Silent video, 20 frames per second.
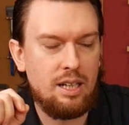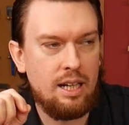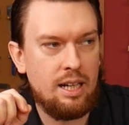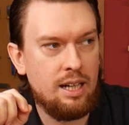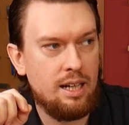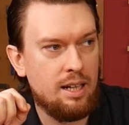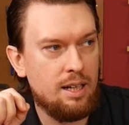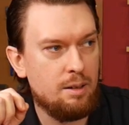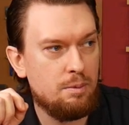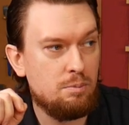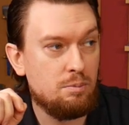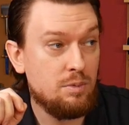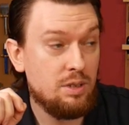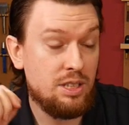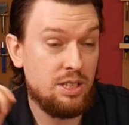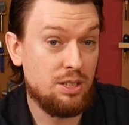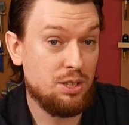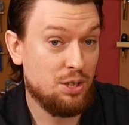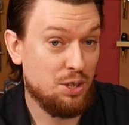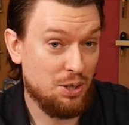Um,
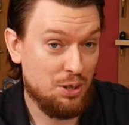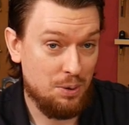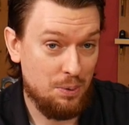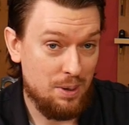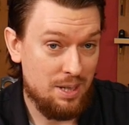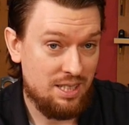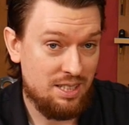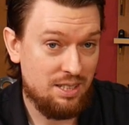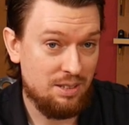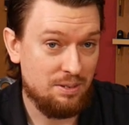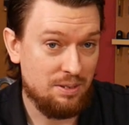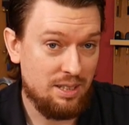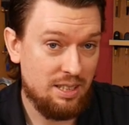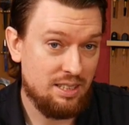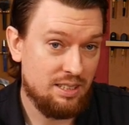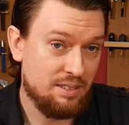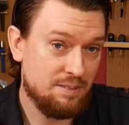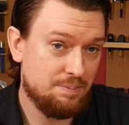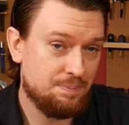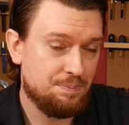which is a good question,
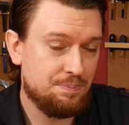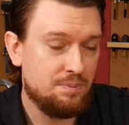right?